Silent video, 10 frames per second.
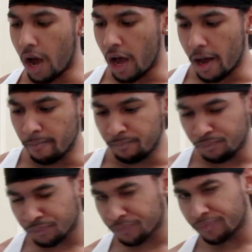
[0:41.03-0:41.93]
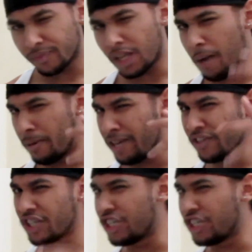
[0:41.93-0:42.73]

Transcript: I believe it's